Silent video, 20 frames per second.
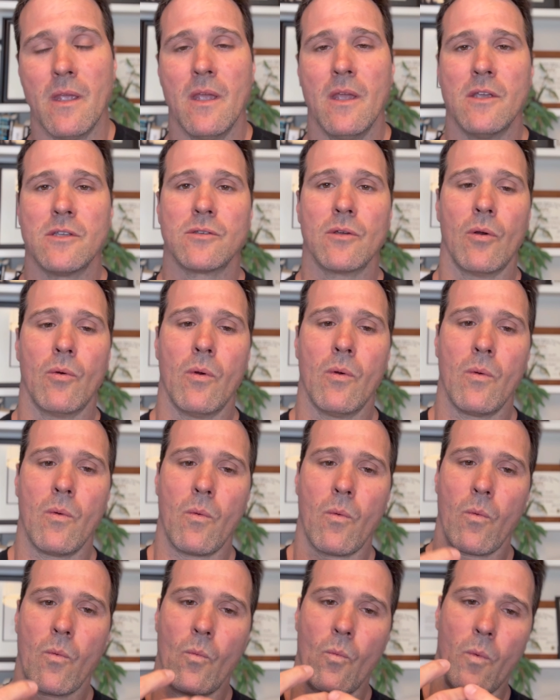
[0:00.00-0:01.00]
So
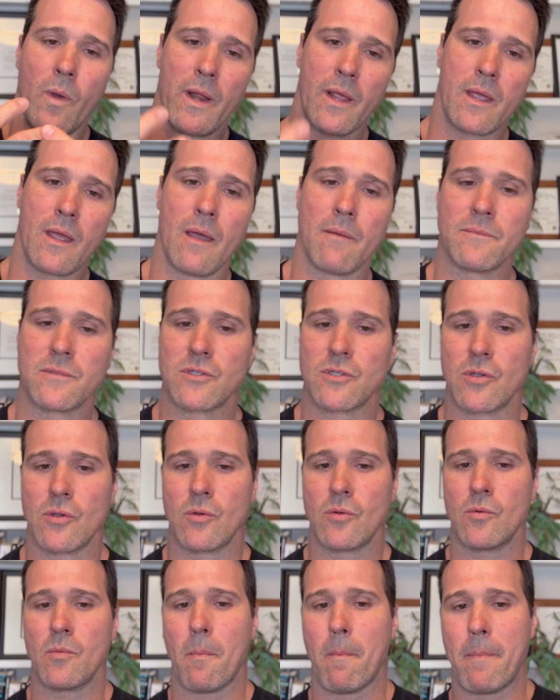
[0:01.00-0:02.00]
when it comes
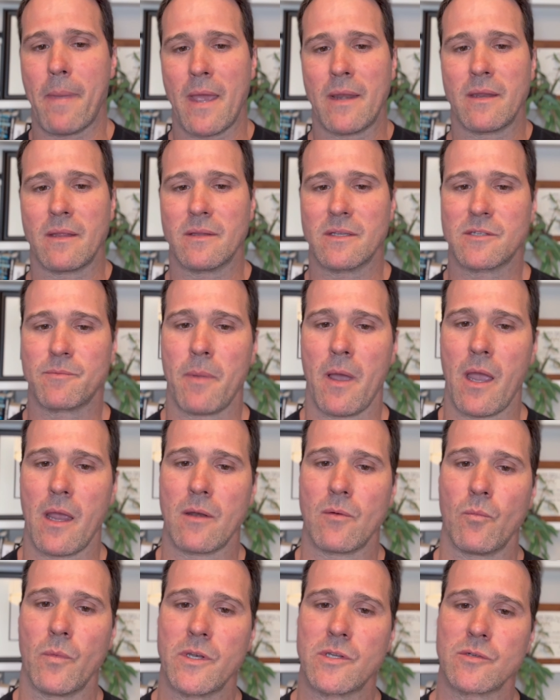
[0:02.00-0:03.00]
to bending the
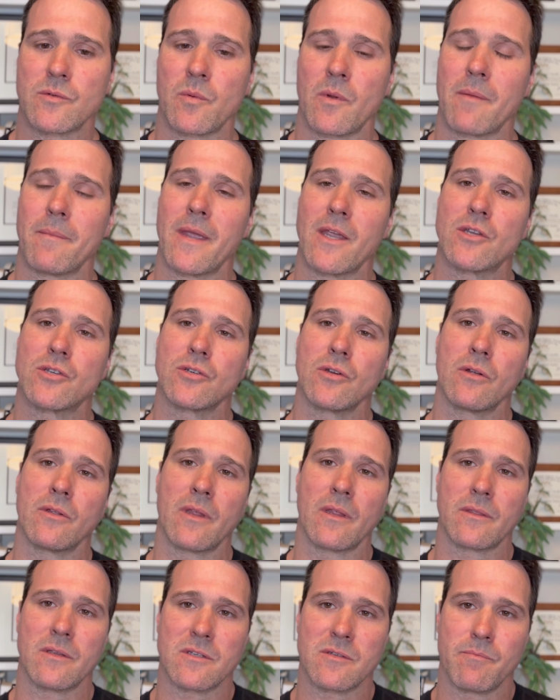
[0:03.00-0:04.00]
spine, we just want to make sure
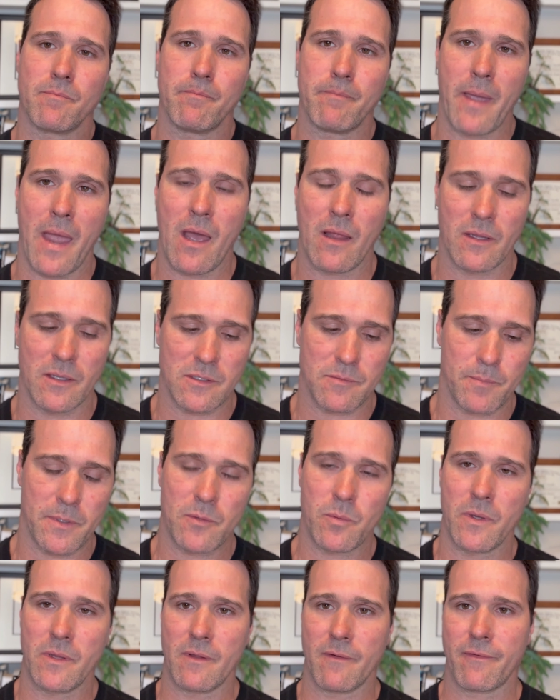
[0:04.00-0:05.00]
that there's balance
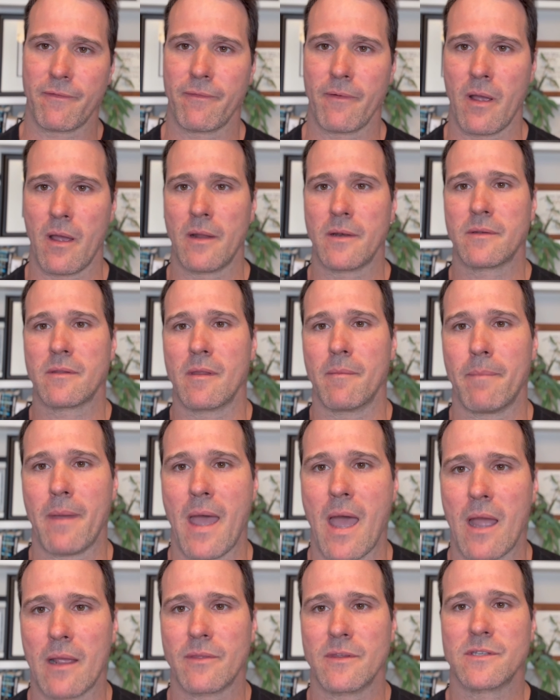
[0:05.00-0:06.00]
between the front, the
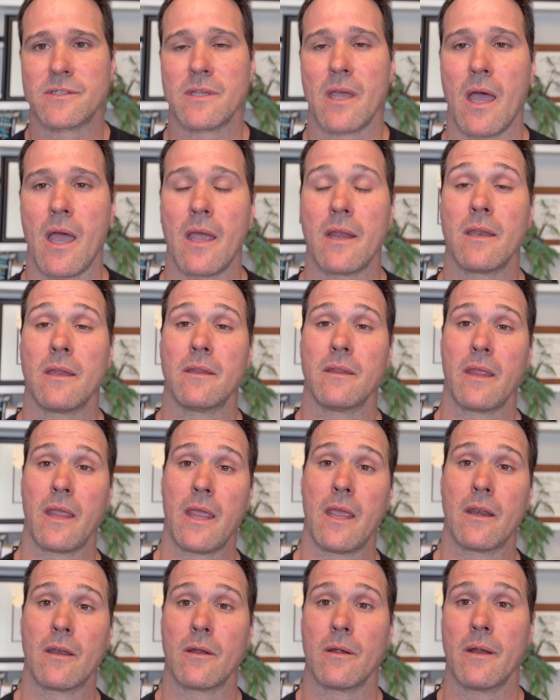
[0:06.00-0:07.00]
back, the side,
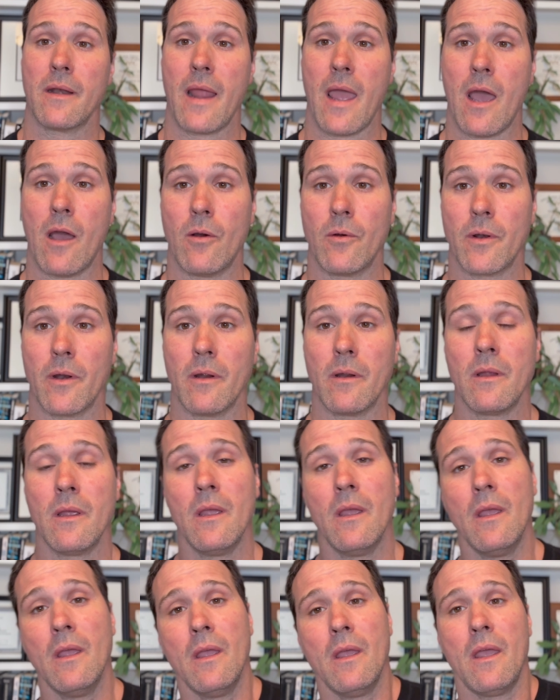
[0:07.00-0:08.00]
inner and outer,
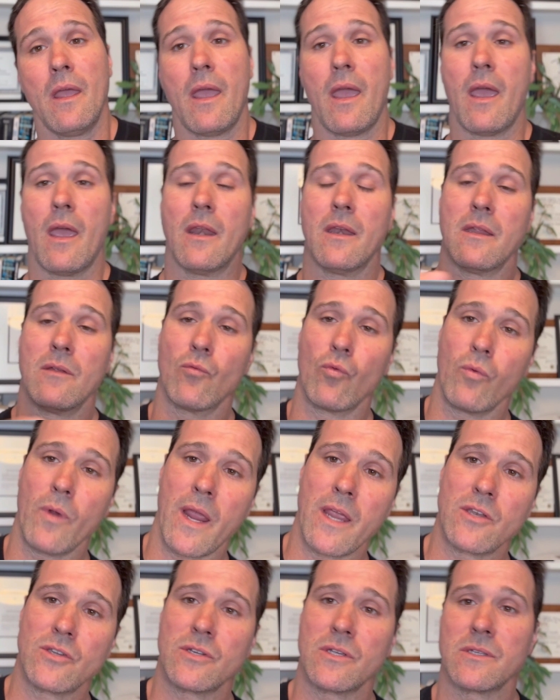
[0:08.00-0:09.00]
and
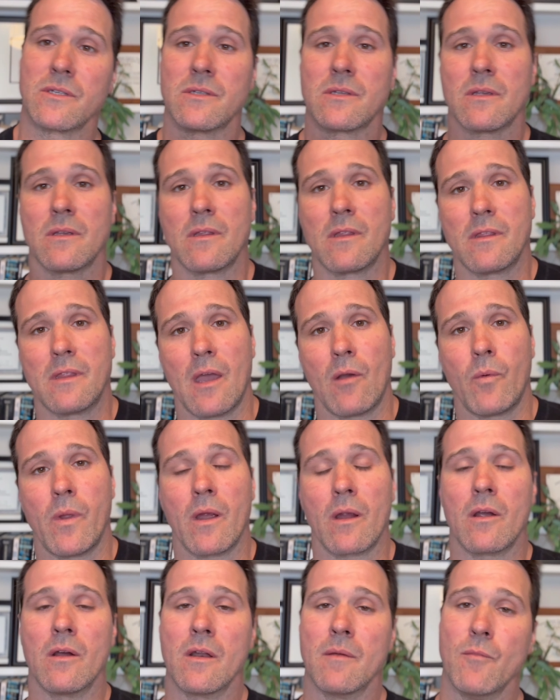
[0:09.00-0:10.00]
ranges that we are
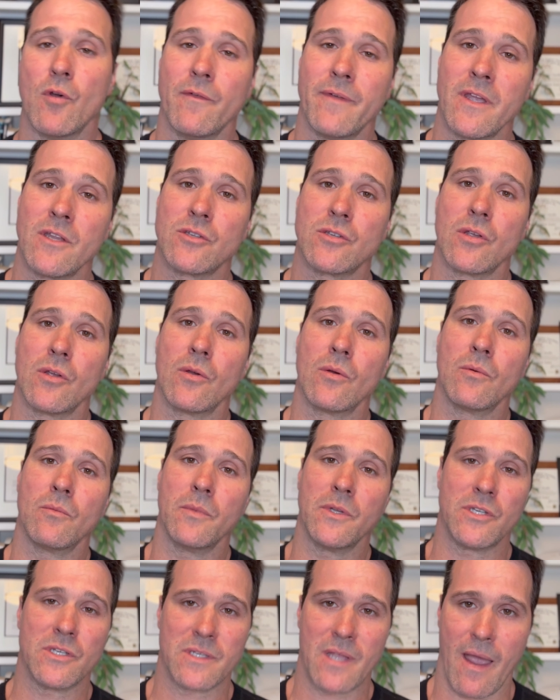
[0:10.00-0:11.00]
going to move into, we
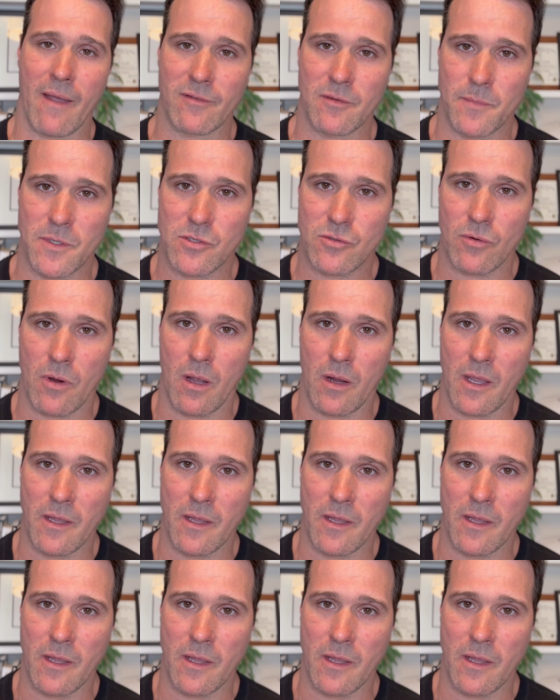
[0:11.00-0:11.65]
just have to be strong